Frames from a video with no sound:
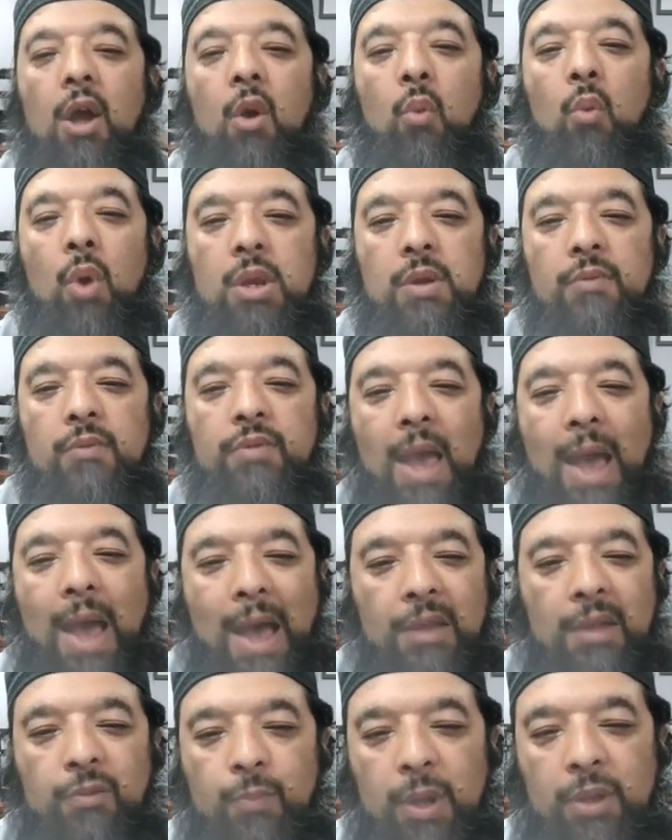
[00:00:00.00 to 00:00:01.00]
One of the
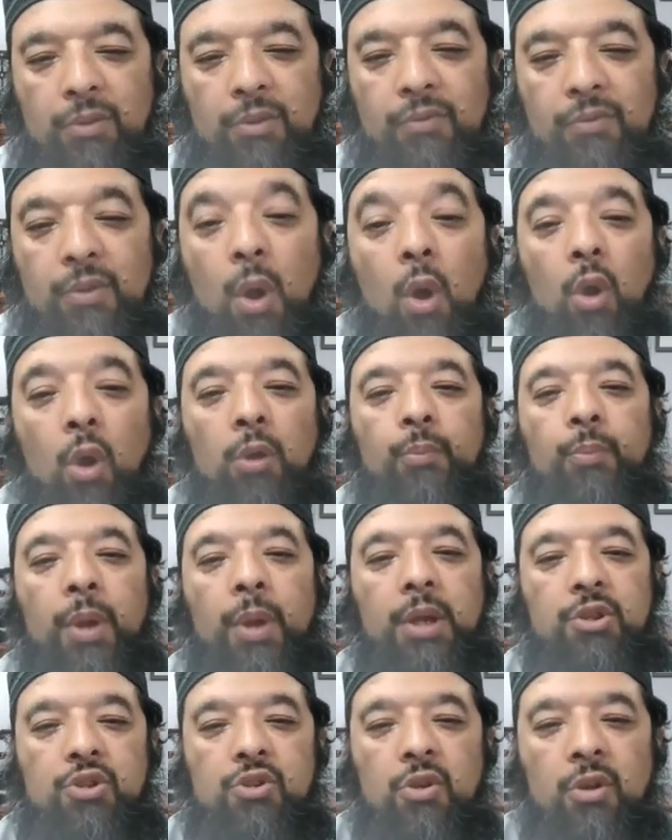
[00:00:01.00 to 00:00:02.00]
aspects of the whole
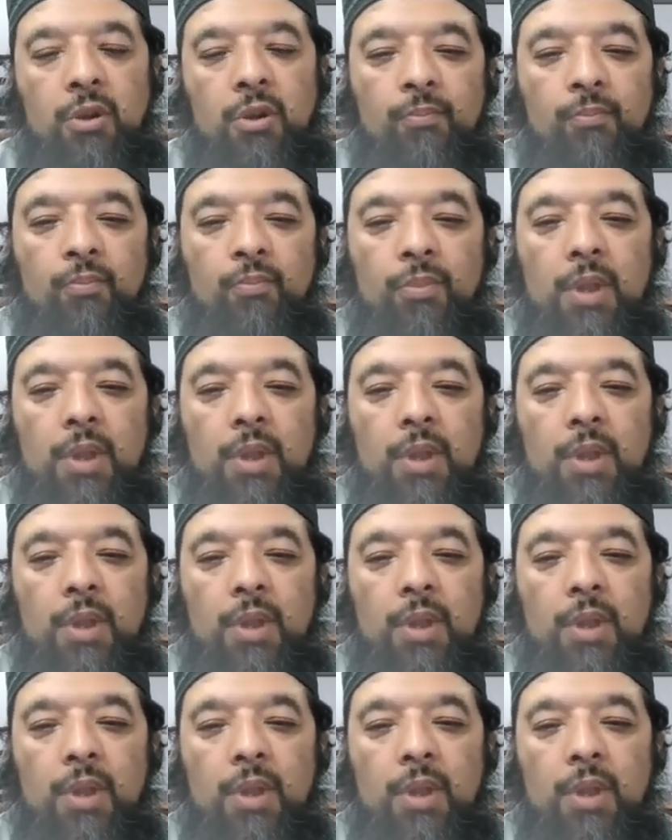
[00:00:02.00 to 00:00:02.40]
picture,